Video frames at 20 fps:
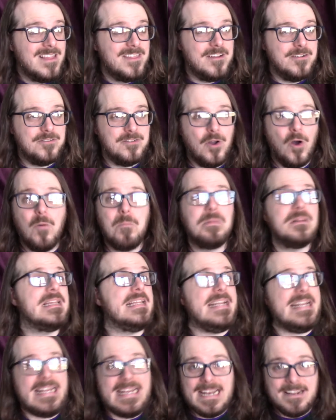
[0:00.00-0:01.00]
There's no
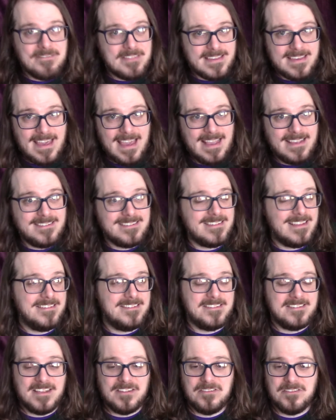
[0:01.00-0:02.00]
pleading of the case.
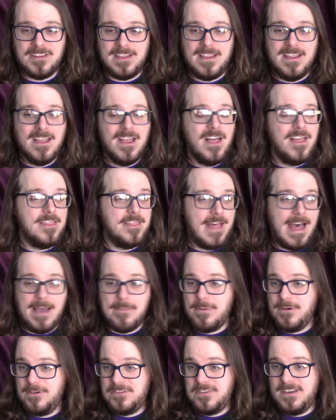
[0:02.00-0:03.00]
It's essentially
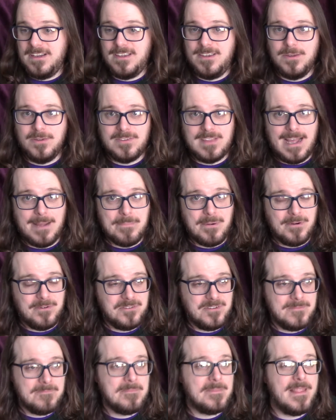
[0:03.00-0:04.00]
that person accused that
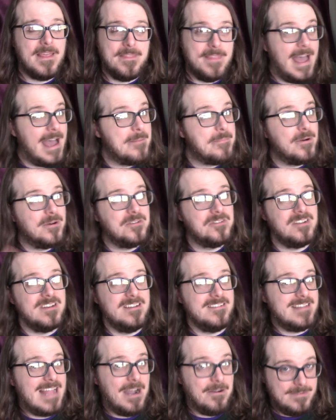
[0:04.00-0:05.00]
person. That person
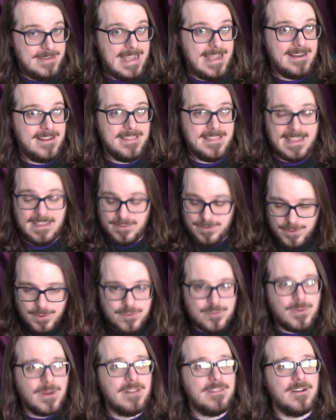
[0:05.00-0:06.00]
is now dead. They
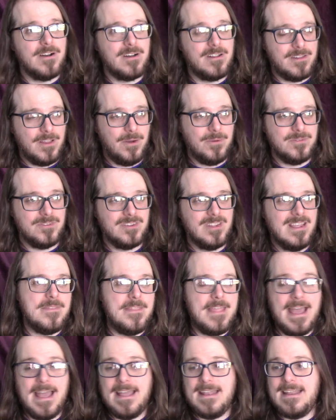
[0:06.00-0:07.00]
lose one of their clones.
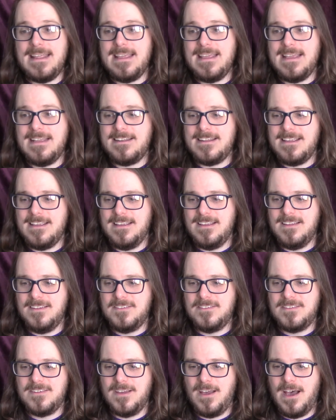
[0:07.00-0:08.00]
Then it
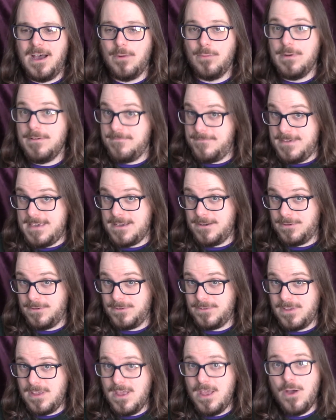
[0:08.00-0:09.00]
is
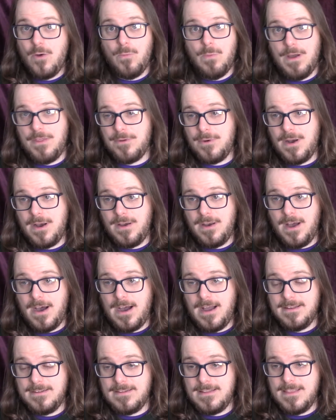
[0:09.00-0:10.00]
revealed whether or
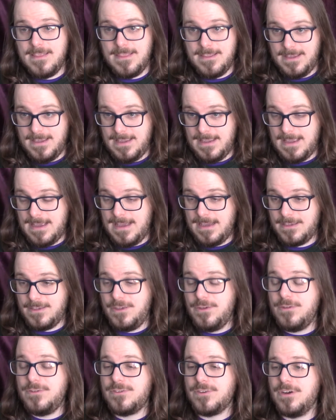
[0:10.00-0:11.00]
not the
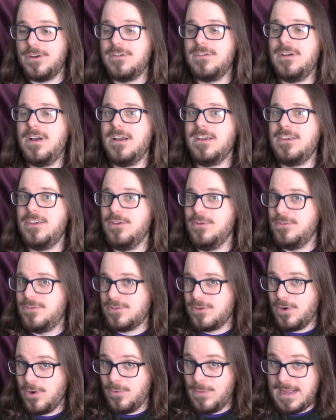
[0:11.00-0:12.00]
accuser
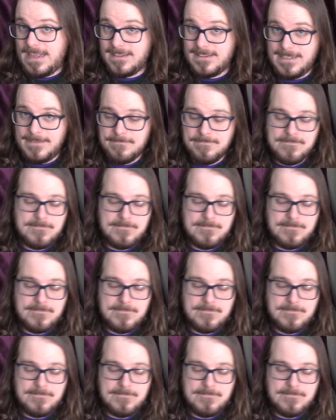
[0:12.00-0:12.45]
accused correctly.